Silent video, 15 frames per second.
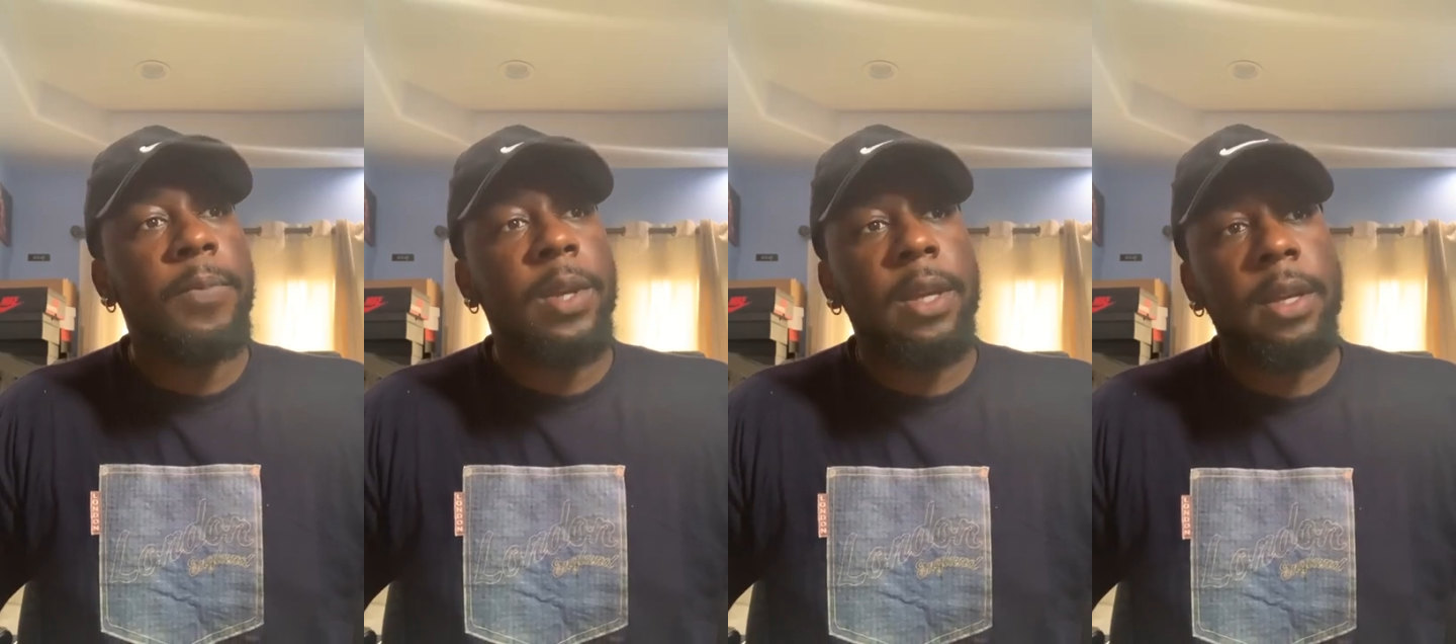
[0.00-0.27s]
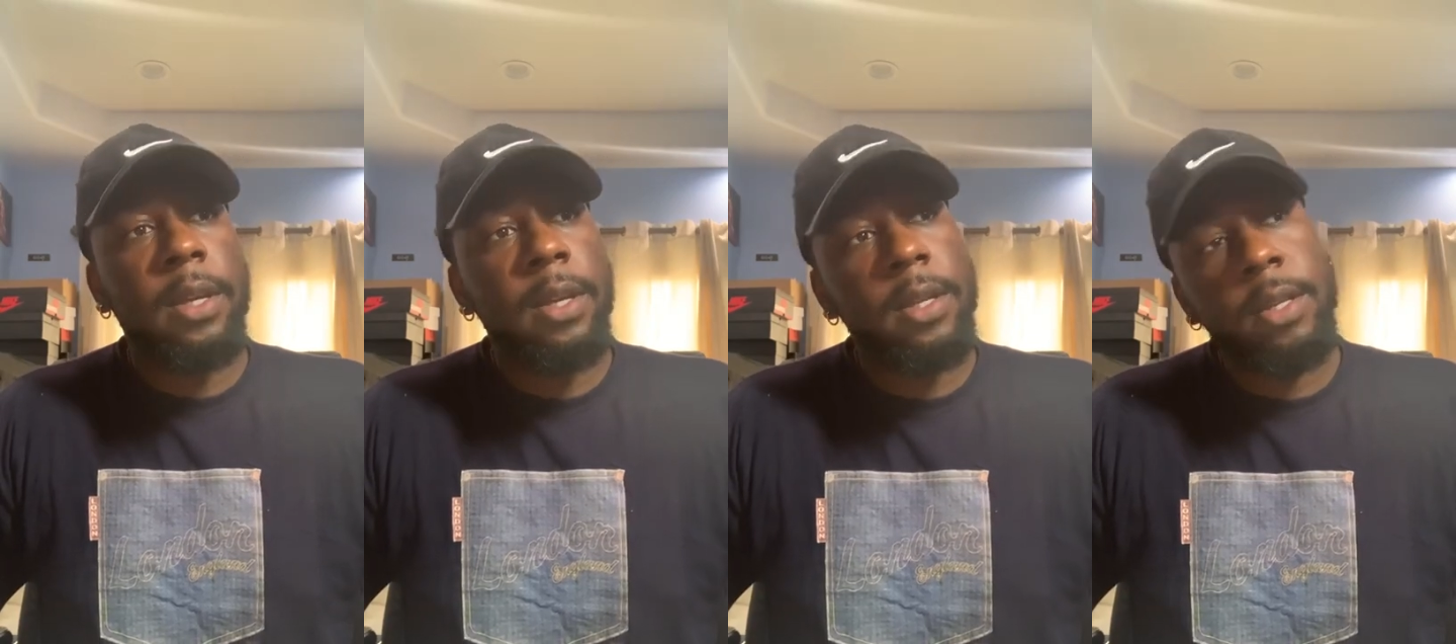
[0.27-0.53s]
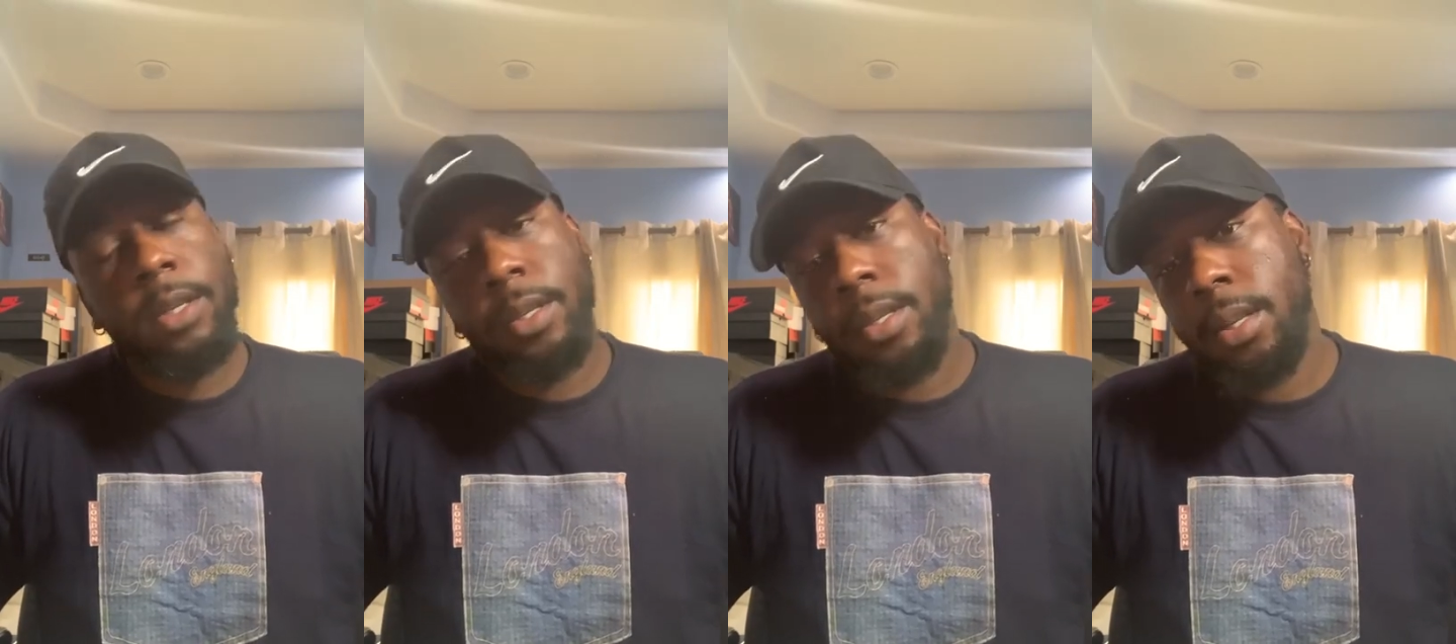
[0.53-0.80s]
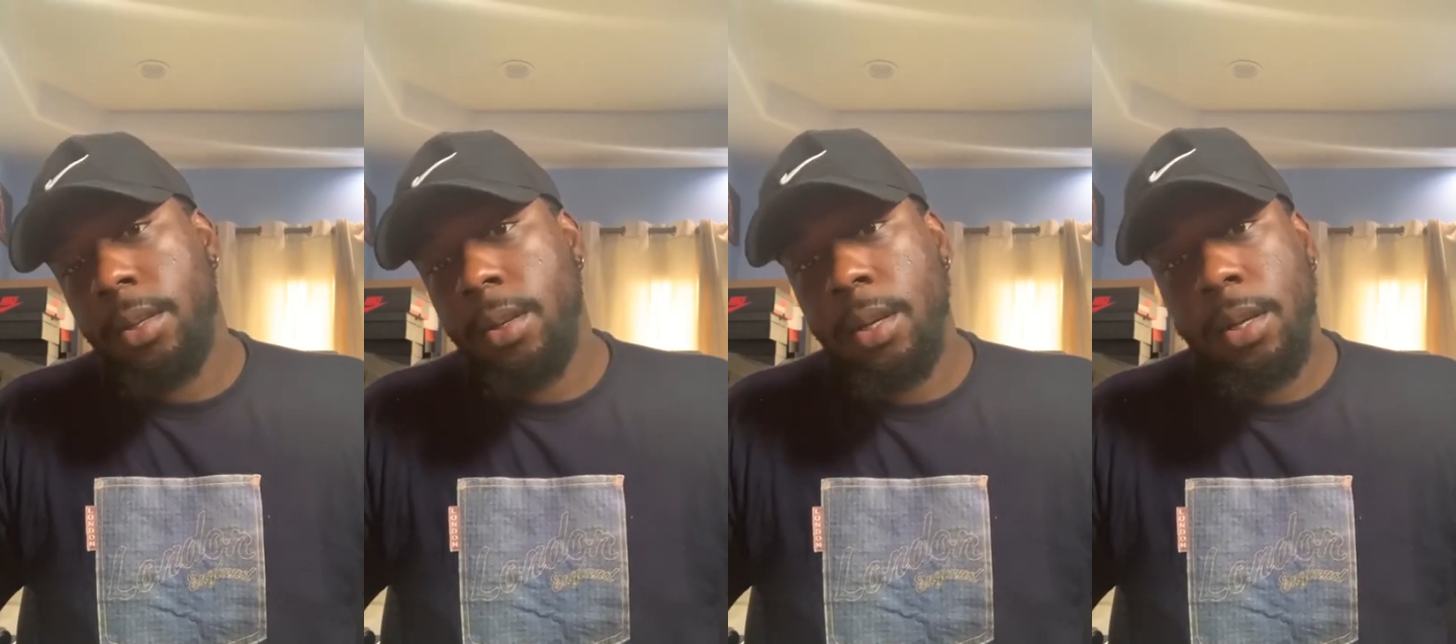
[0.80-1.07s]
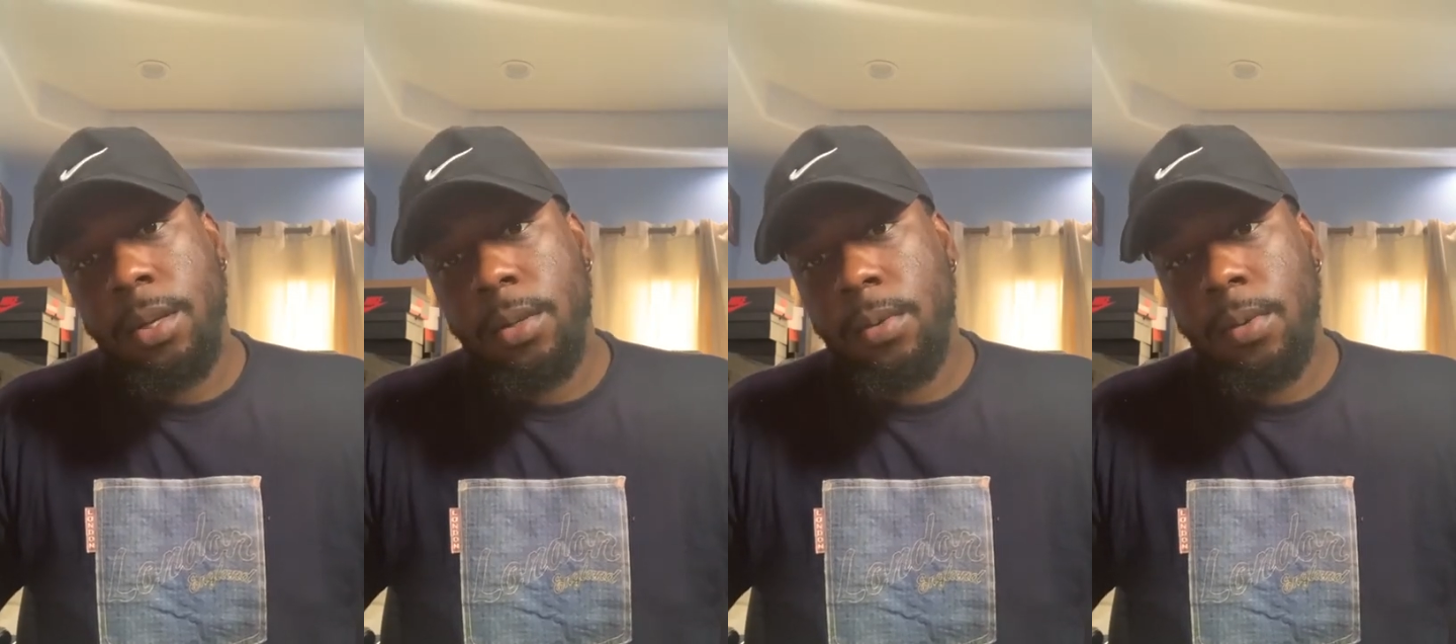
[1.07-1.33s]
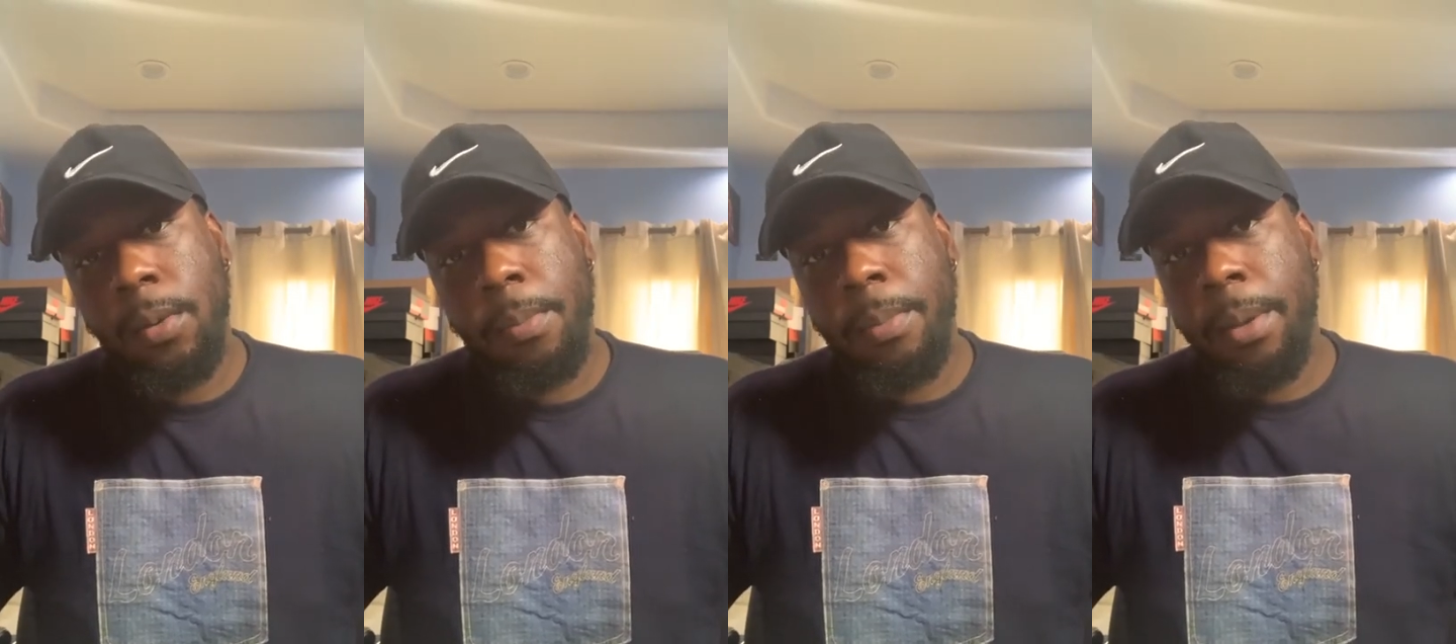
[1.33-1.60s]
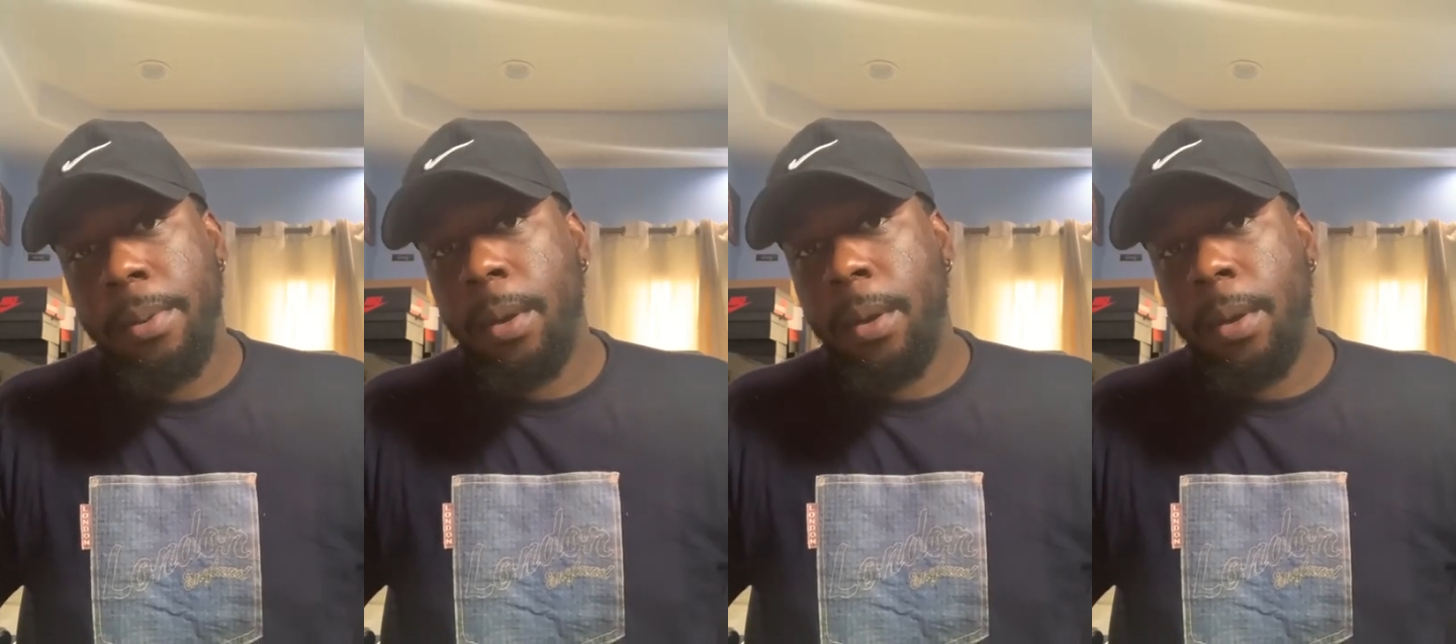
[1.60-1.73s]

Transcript: And, you know, maybe